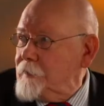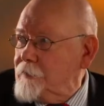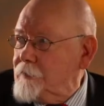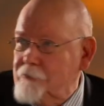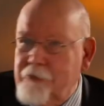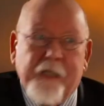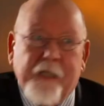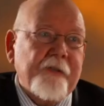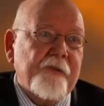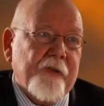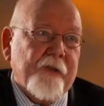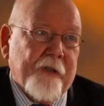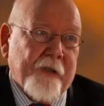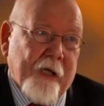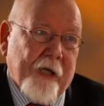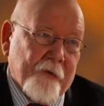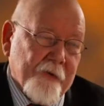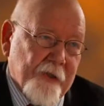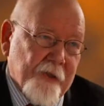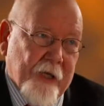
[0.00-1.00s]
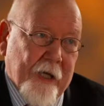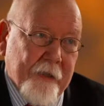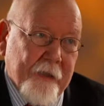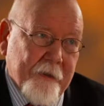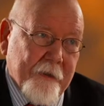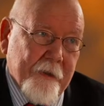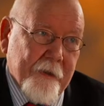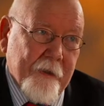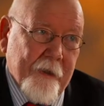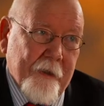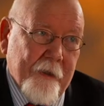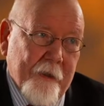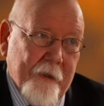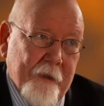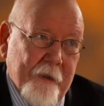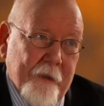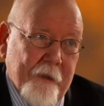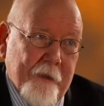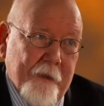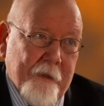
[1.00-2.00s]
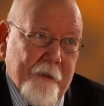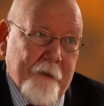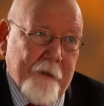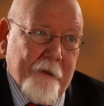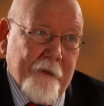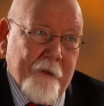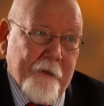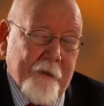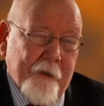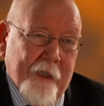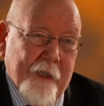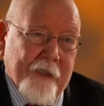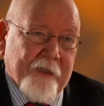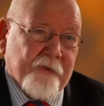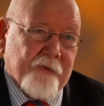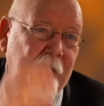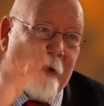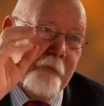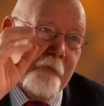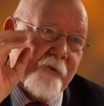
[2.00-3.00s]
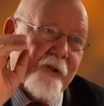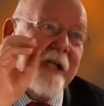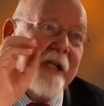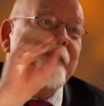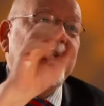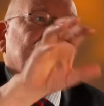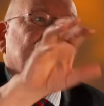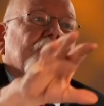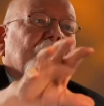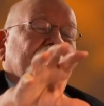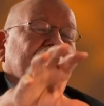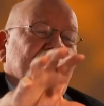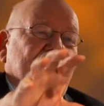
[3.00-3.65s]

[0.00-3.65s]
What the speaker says: rings on the outside, extreme reach of the